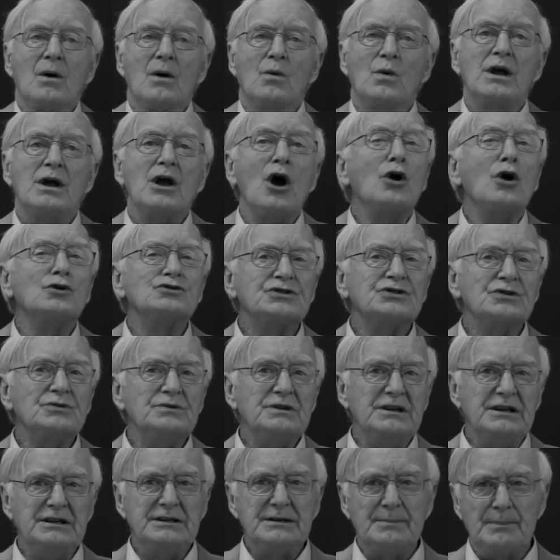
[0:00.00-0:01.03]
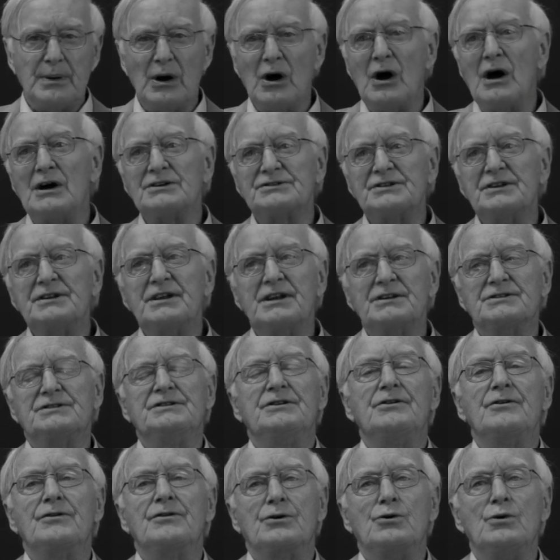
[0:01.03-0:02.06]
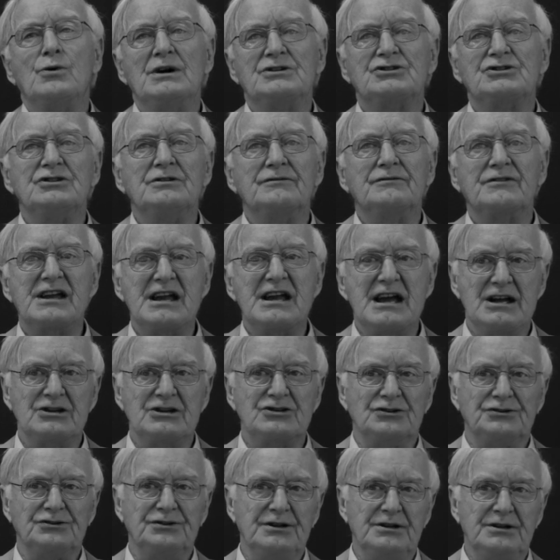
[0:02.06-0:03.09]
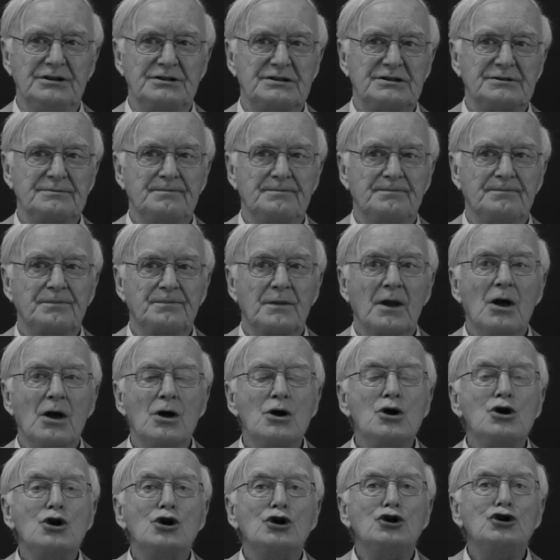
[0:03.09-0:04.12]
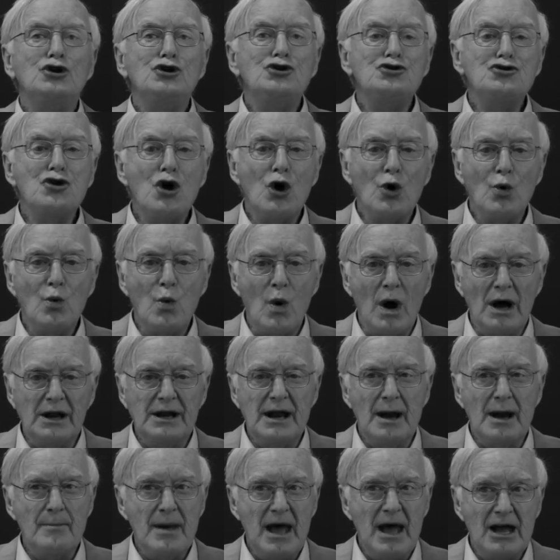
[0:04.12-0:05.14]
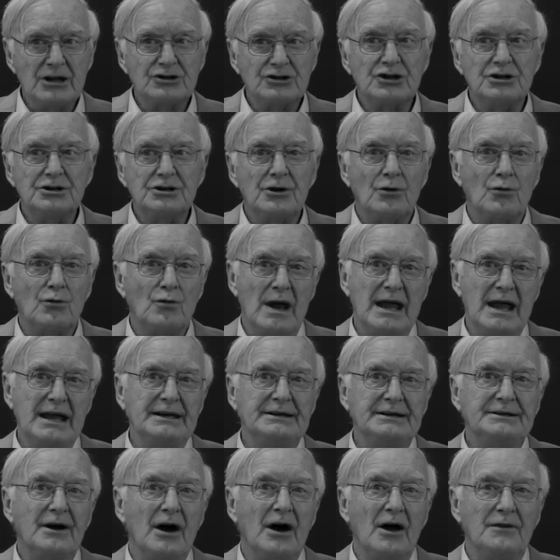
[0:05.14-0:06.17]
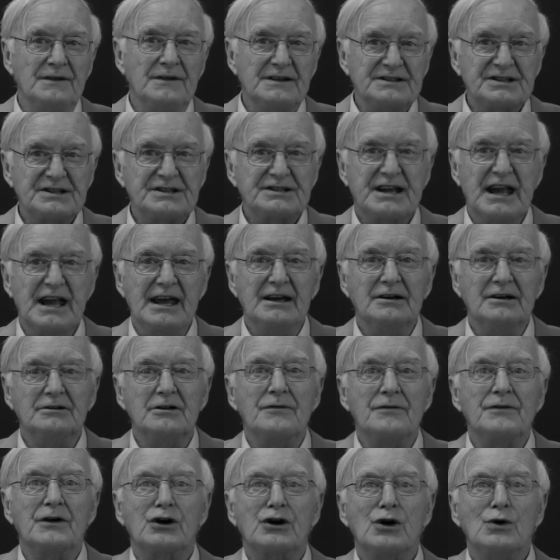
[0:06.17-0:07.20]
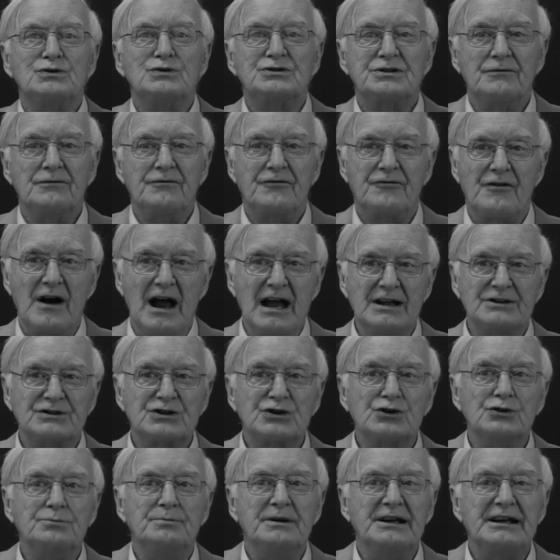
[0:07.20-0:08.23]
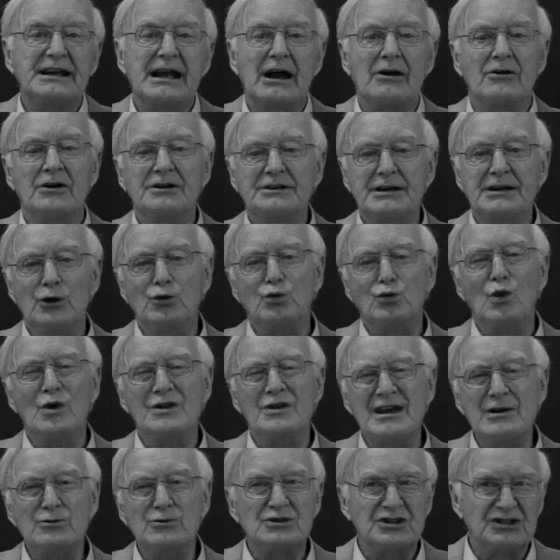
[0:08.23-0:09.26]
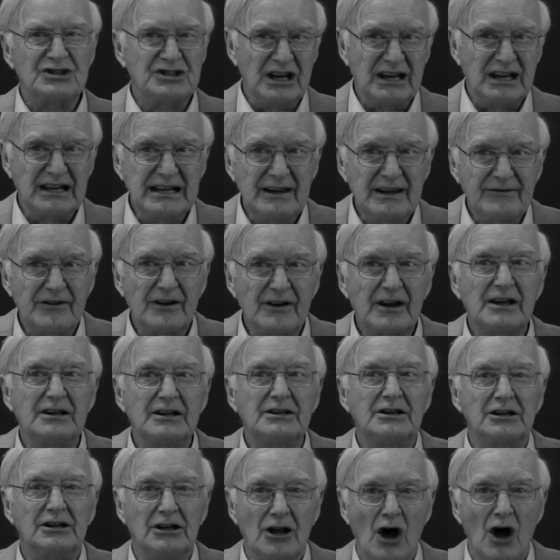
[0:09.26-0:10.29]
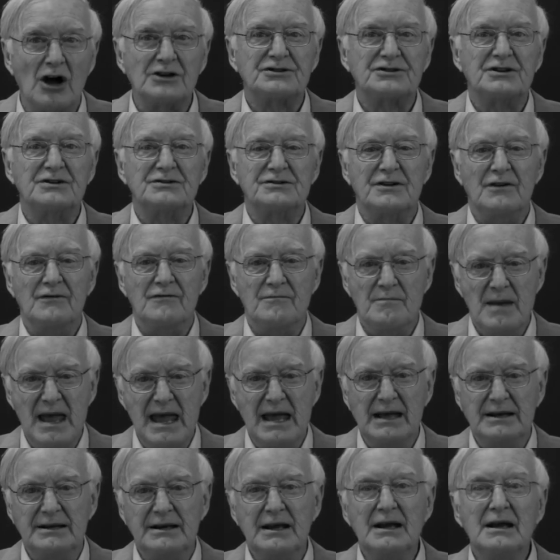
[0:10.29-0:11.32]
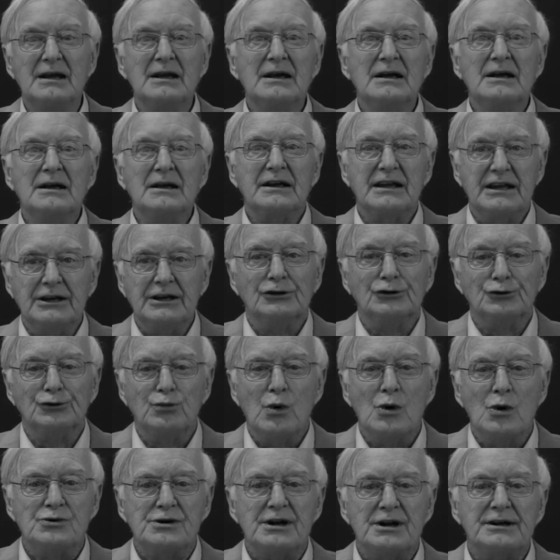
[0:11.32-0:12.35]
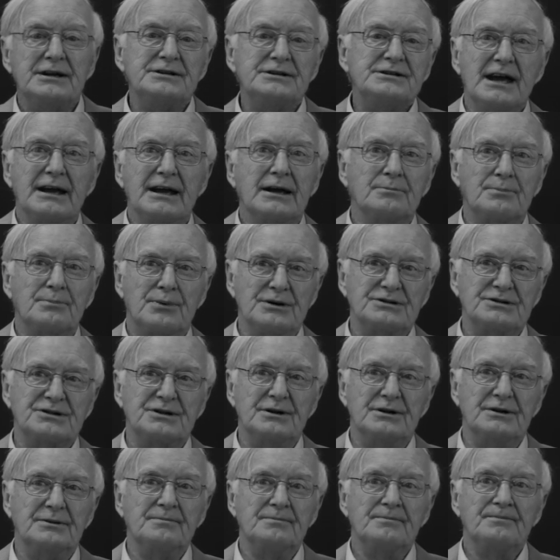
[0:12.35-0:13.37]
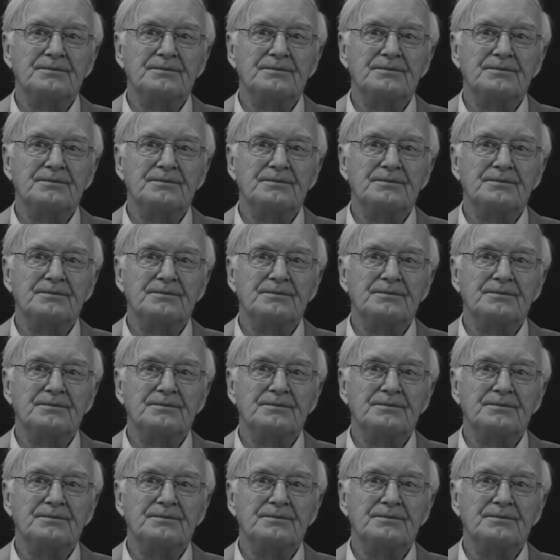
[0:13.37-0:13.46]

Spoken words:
We also need to pause and consider the question of casualties. No one imagined a raid on this scale on the coast of France could be carried out without significant losses of men killed, wounded, and taken prisoner.